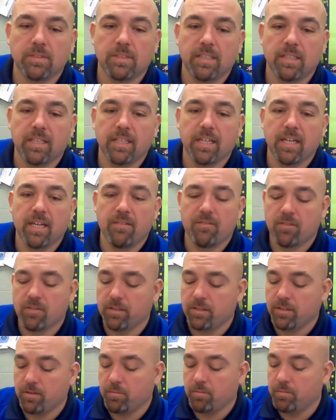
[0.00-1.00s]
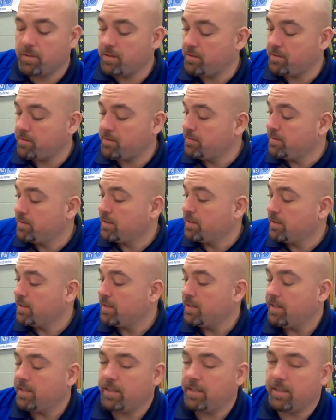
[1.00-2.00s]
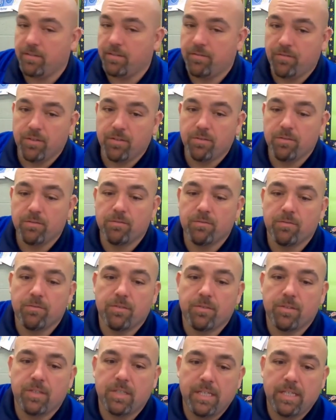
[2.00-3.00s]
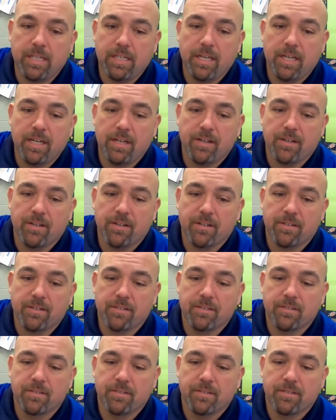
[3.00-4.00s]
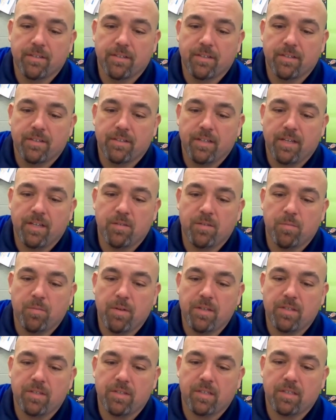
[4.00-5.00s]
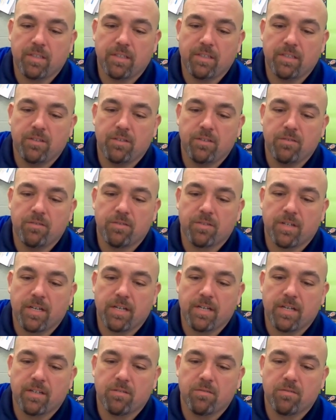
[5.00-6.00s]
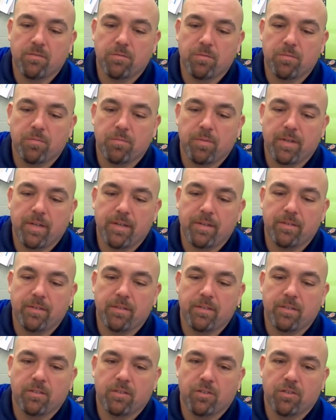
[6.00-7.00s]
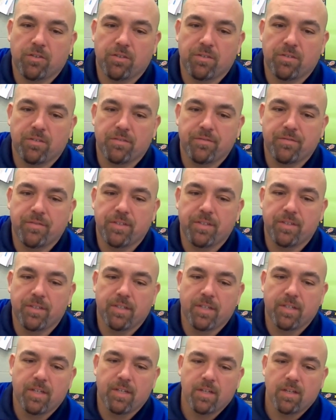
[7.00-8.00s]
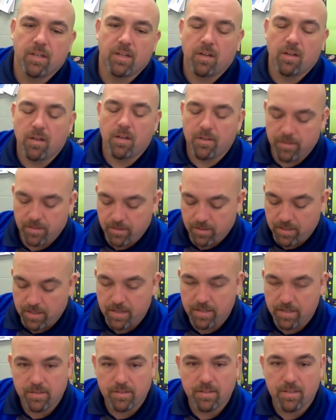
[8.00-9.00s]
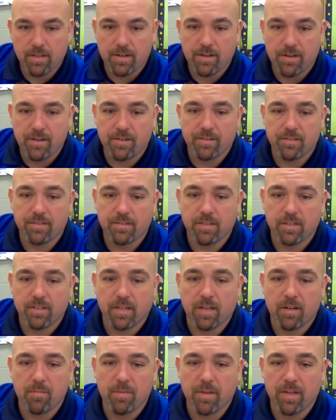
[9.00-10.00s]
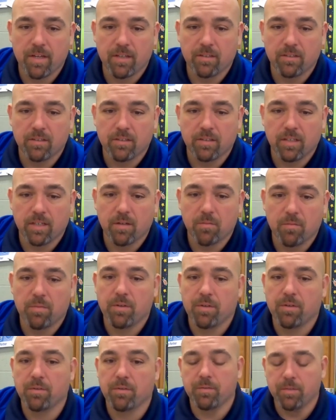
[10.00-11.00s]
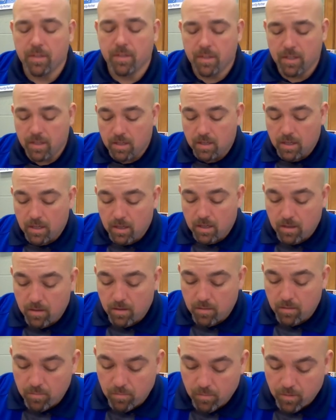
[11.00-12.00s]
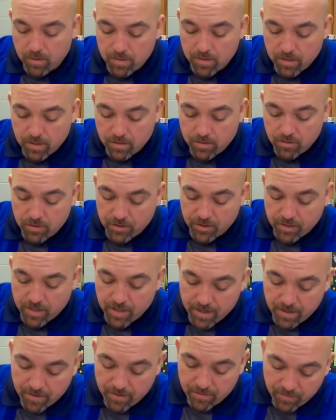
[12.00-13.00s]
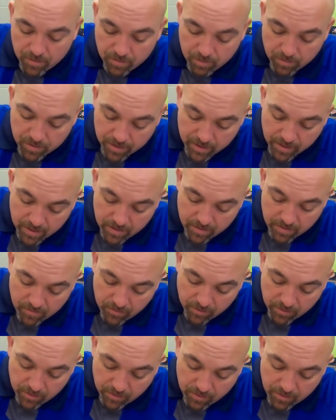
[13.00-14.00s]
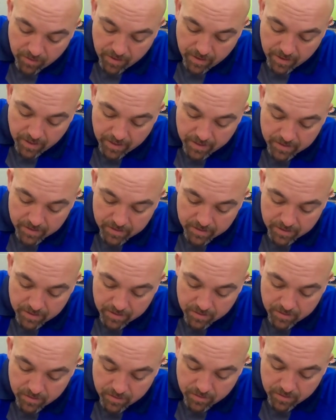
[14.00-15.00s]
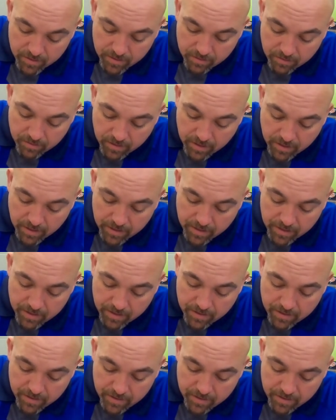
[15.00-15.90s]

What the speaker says: I gave her a little bow, and if you see here, it's basically two triangles, but I curved all the sides there to kind of make it look like a bow. Once it's dry, if you want to give a little accent to it, you can.